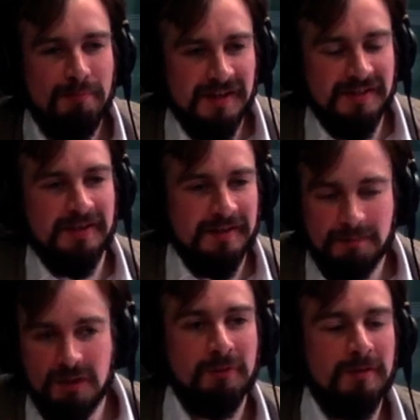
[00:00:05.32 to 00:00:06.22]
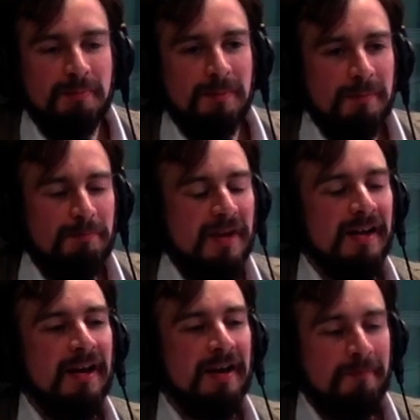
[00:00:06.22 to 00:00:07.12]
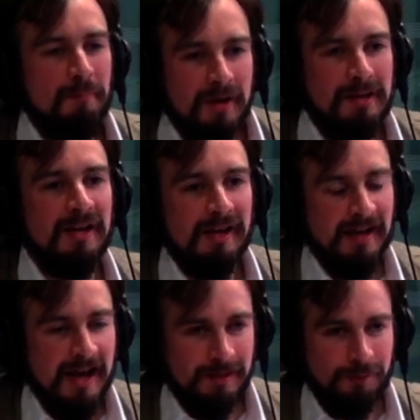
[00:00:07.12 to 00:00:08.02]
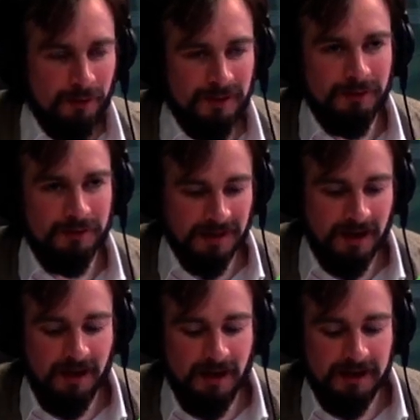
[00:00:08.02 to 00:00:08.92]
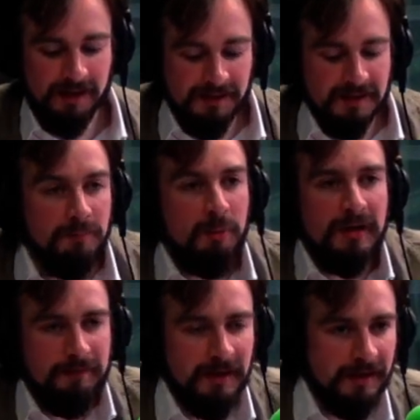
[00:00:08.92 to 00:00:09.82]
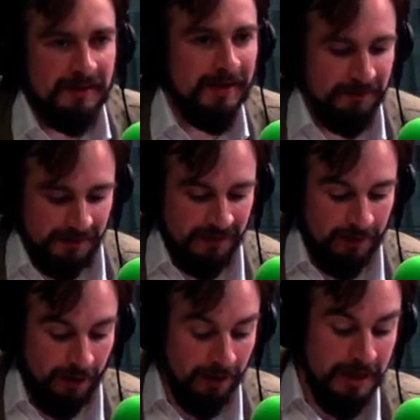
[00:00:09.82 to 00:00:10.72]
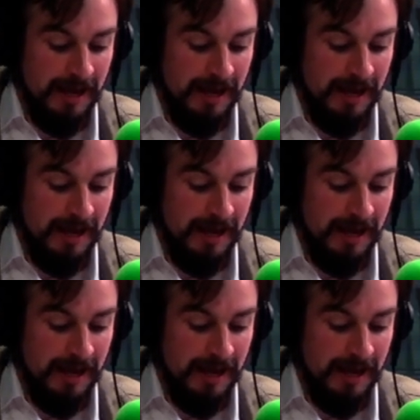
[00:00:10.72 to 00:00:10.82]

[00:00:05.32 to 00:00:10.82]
business, the big kind of money-making end of Hollywood is at the moment in a very conservative era.